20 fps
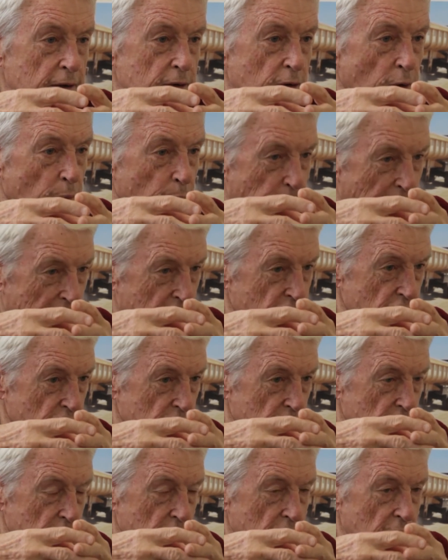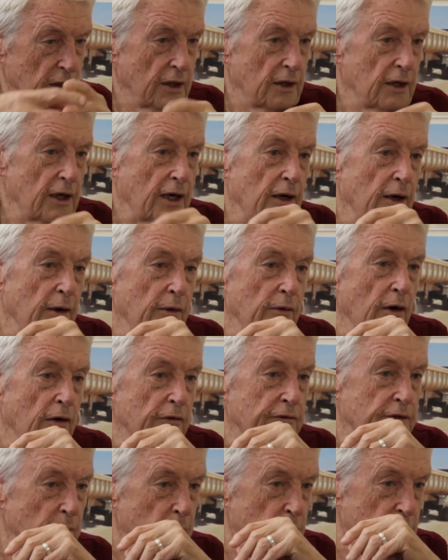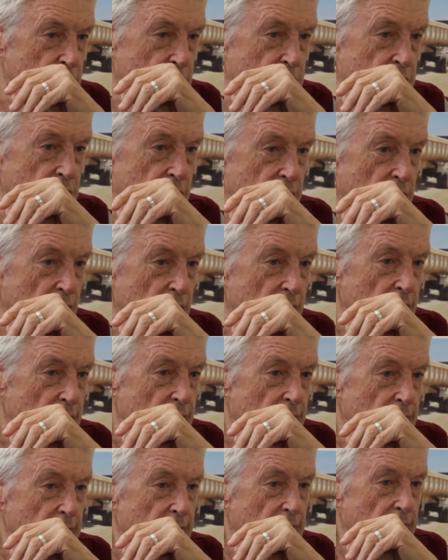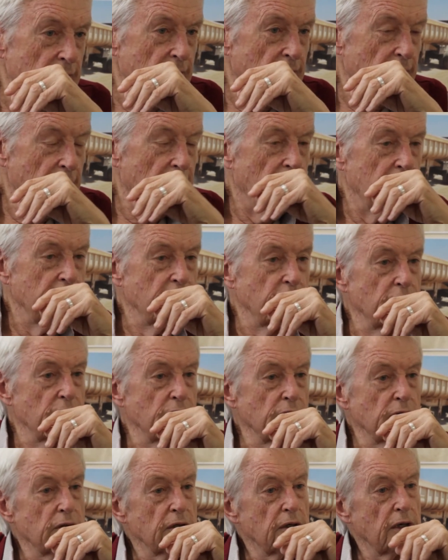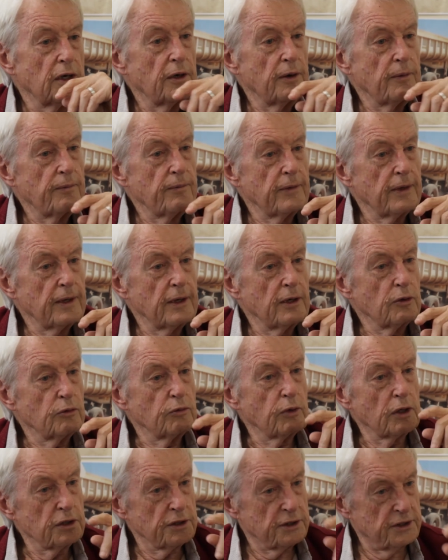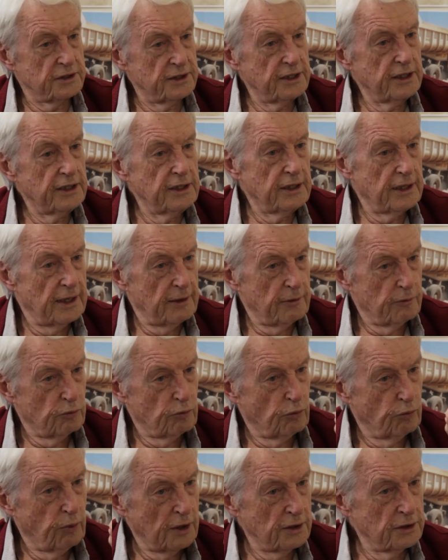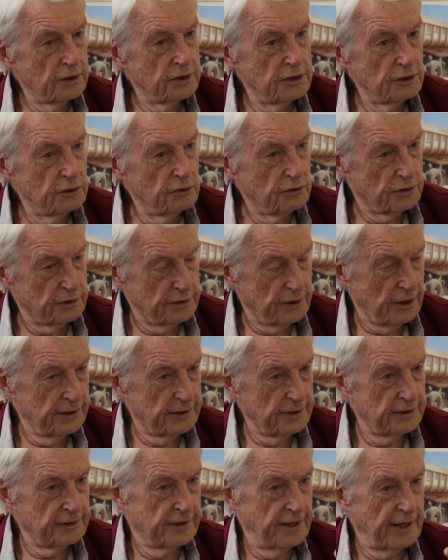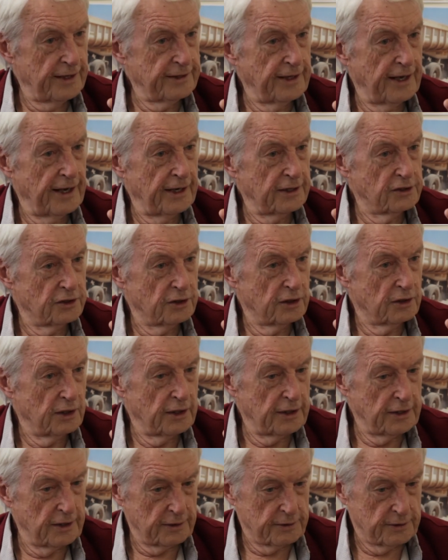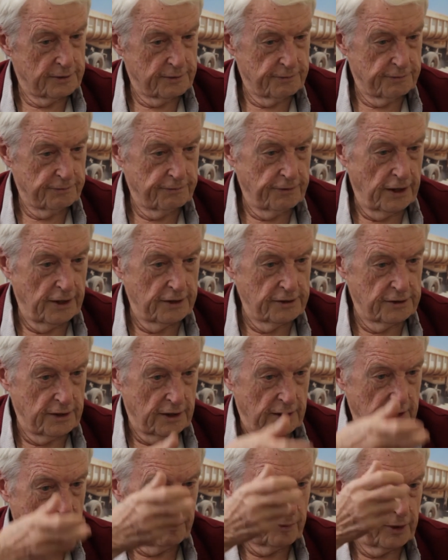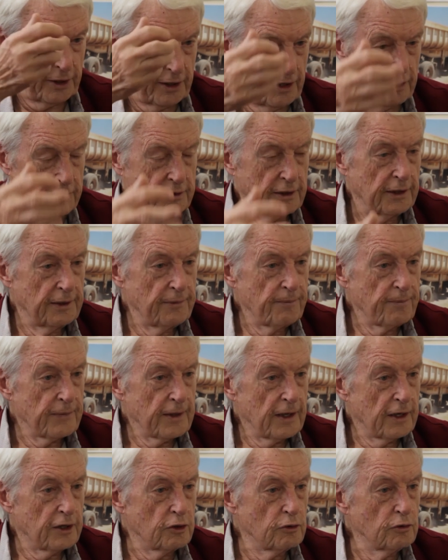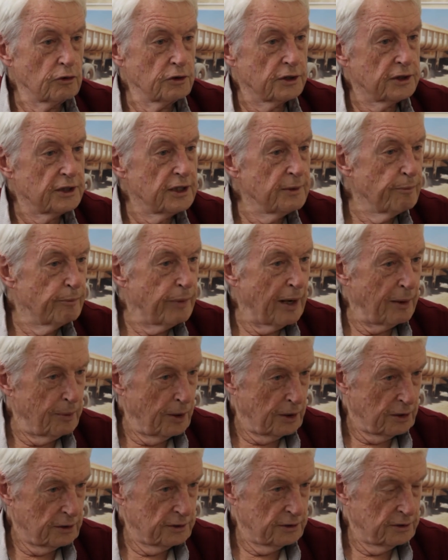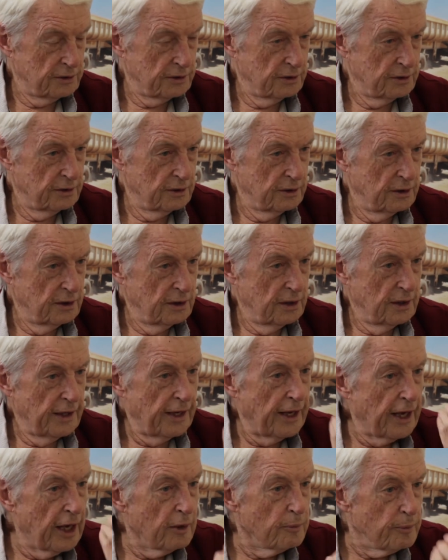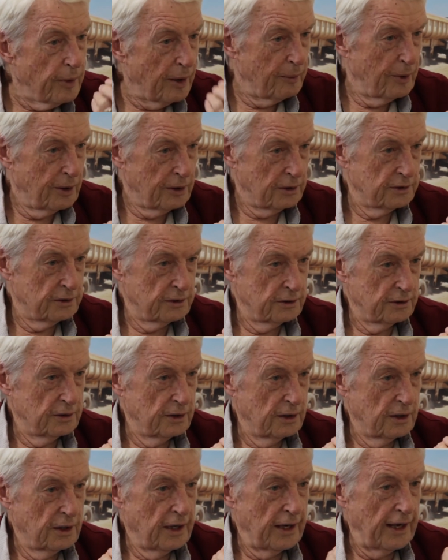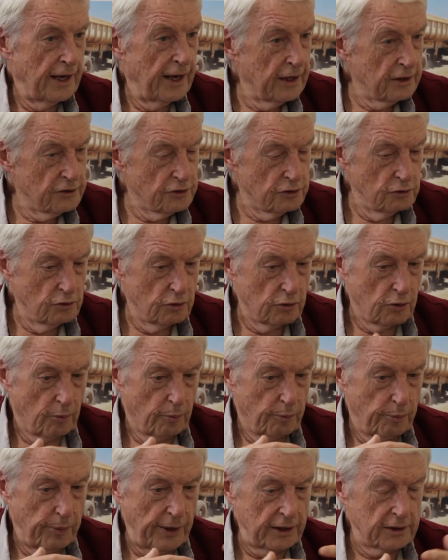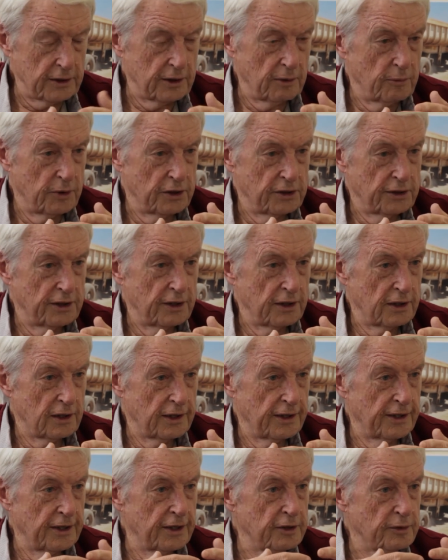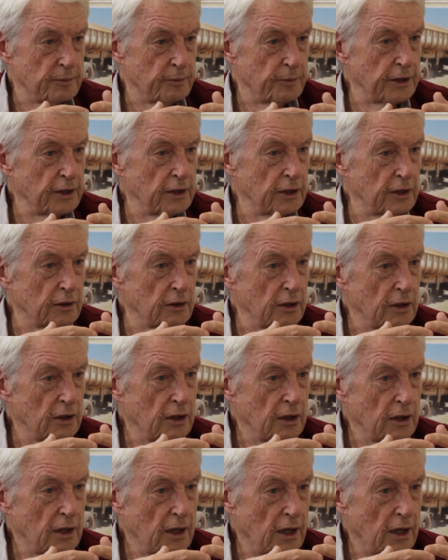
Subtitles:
compaction of the material. And you will see, once you started that action and the fines are coming out, you will see bubbles, air bubbles. As you compact the material and it's being